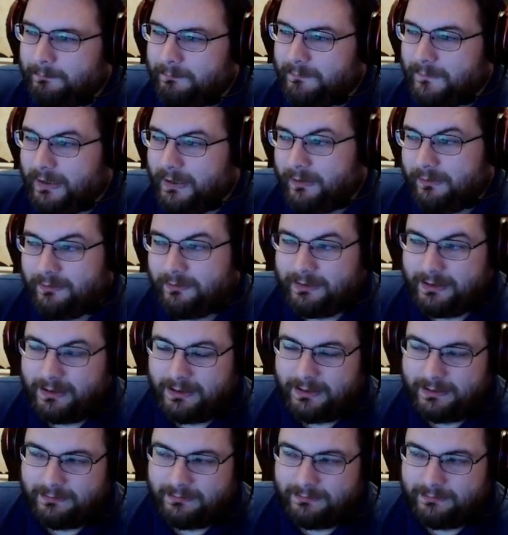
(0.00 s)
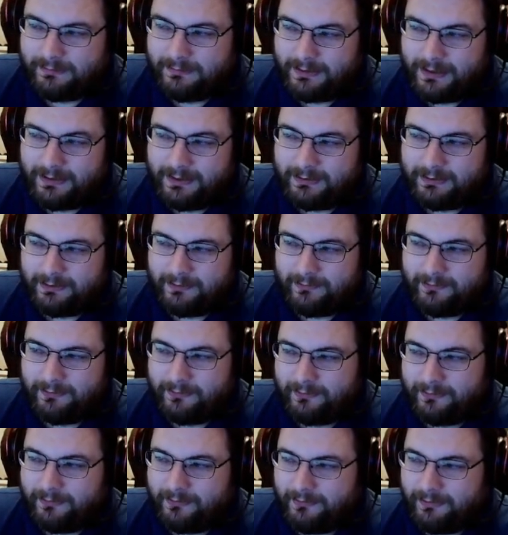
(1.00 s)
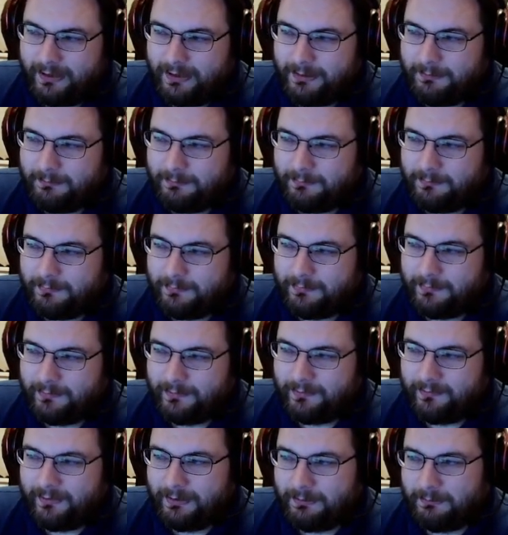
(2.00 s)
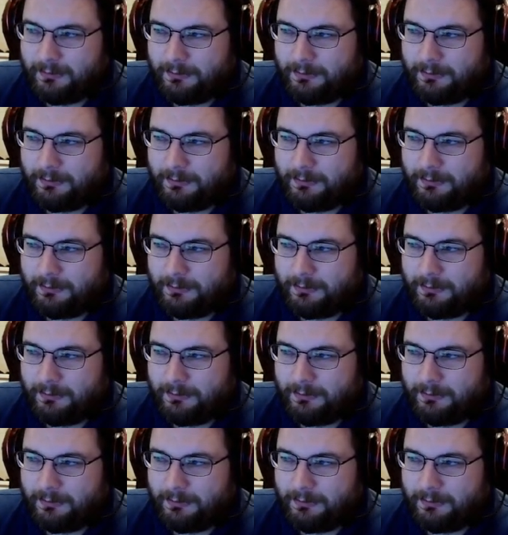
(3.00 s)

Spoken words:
The other thing that does is the same